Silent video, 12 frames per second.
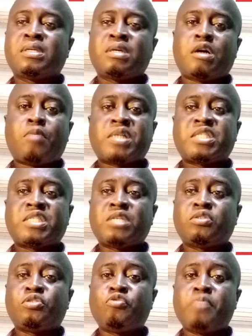How much
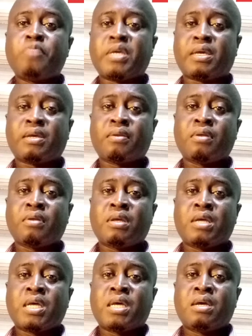sales did you make?
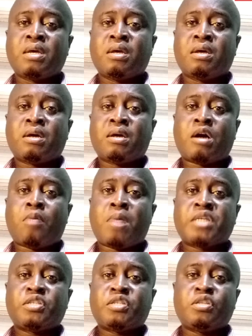How
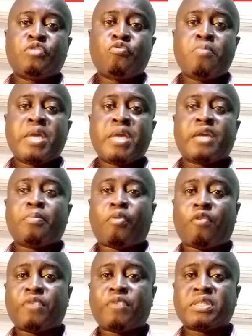much did you make in
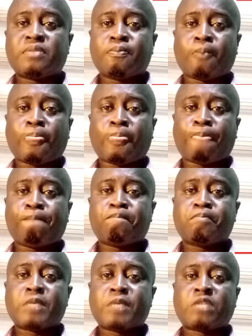profit
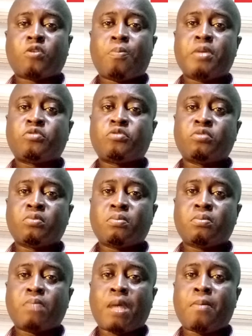as compared to
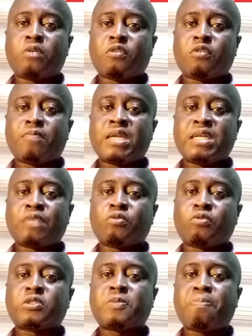amount of money that
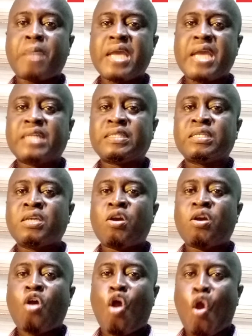was spent
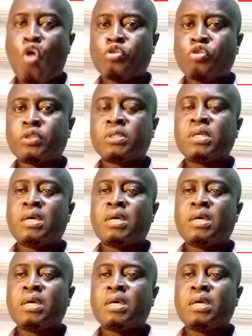on